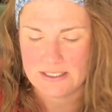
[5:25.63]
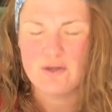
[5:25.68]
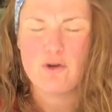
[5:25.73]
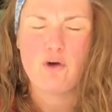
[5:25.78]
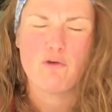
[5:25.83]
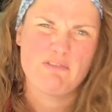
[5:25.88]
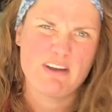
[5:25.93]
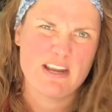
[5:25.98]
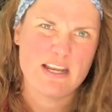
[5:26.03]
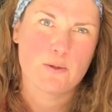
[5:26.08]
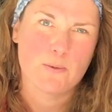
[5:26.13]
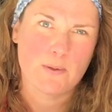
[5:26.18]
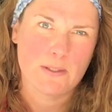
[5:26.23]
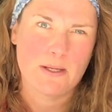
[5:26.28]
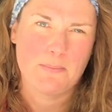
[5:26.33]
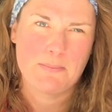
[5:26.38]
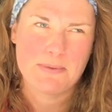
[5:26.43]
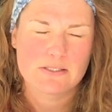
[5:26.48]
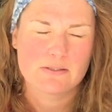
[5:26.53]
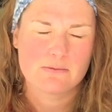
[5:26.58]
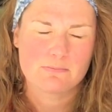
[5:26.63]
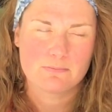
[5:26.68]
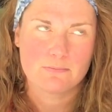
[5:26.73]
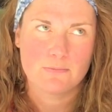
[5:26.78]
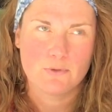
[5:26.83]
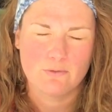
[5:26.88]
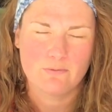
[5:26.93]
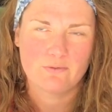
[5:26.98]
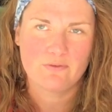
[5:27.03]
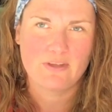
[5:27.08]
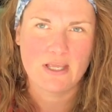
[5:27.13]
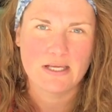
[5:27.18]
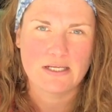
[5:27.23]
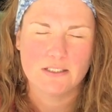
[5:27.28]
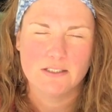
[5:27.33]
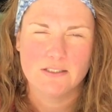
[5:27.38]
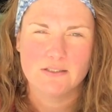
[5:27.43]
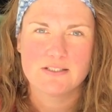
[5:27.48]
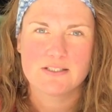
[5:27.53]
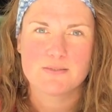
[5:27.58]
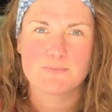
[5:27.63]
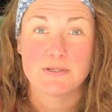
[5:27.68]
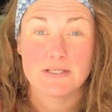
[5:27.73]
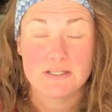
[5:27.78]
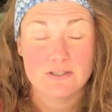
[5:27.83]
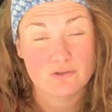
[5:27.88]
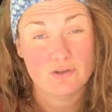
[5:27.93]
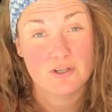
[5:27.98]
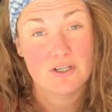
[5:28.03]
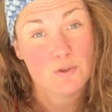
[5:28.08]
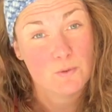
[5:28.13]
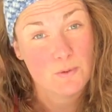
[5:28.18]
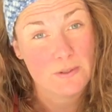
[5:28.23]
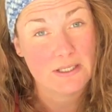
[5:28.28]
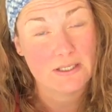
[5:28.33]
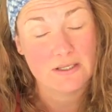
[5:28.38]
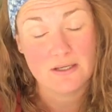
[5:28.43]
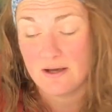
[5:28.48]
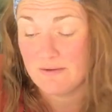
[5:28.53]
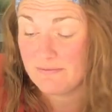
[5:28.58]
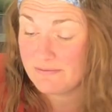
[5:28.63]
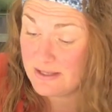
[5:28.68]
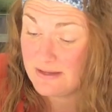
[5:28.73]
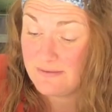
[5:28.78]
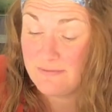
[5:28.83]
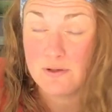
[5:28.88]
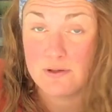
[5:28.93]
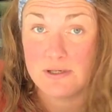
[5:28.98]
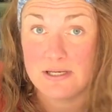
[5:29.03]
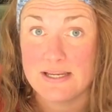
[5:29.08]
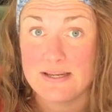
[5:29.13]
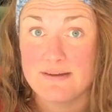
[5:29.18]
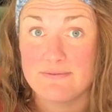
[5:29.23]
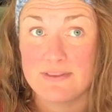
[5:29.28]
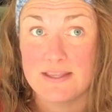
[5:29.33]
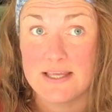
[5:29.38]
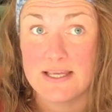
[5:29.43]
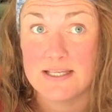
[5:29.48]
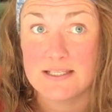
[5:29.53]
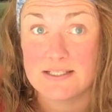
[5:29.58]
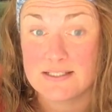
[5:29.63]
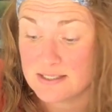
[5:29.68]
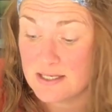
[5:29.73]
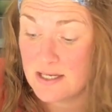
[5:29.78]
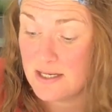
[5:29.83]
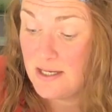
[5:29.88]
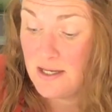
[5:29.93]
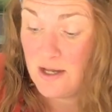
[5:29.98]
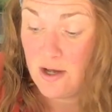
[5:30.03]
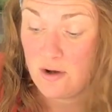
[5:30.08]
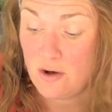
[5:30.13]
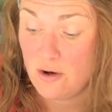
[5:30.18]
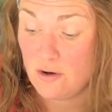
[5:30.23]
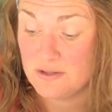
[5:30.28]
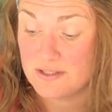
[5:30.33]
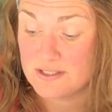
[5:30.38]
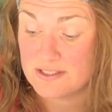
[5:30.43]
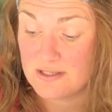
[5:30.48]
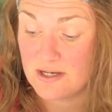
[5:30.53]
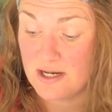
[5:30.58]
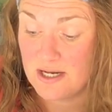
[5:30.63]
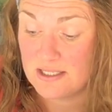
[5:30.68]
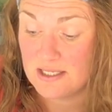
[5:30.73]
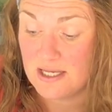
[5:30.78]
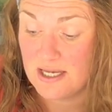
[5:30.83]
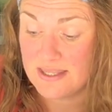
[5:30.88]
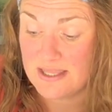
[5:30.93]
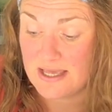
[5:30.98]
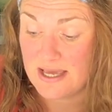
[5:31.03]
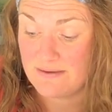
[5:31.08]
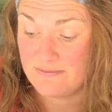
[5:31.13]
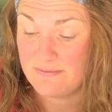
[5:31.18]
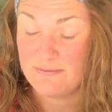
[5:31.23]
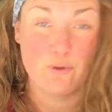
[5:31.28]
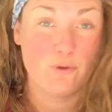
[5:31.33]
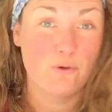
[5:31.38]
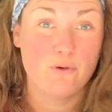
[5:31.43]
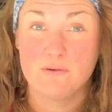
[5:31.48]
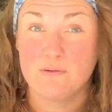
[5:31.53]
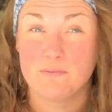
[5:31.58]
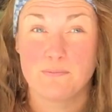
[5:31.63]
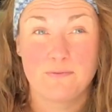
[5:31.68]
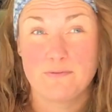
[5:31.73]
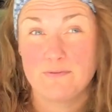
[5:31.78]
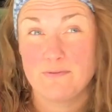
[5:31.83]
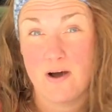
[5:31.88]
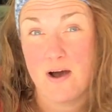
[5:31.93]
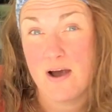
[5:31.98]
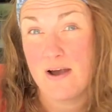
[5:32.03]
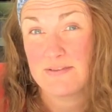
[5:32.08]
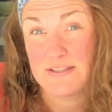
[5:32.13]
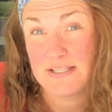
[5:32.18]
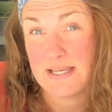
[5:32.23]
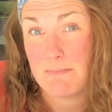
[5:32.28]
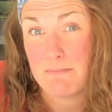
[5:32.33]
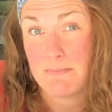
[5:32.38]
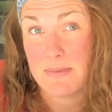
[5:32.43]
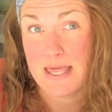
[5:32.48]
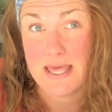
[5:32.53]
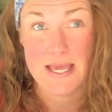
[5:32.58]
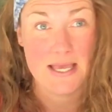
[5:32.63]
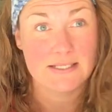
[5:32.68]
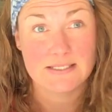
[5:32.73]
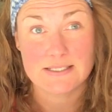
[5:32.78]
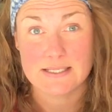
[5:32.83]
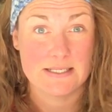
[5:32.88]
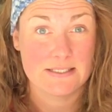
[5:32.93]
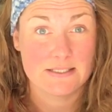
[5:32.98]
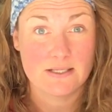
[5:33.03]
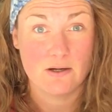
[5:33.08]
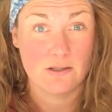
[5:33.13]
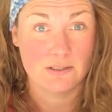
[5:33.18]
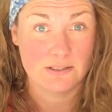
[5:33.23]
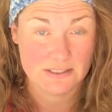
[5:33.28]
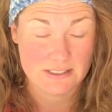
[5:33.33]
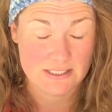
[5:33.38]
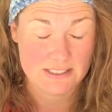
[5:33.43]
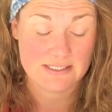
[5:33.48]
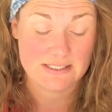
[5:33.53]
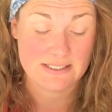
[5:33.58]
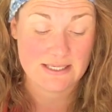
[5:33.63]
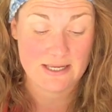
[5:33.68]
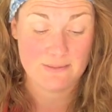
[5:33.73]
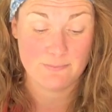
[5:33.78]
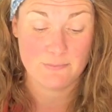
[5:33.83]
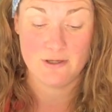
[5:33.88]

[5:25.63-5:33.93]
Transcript: Not really quickly, I mean, it's not seconds, but it dries quick enough that if you leave this on the side like that for 5-10 minutes, it's hard and it's game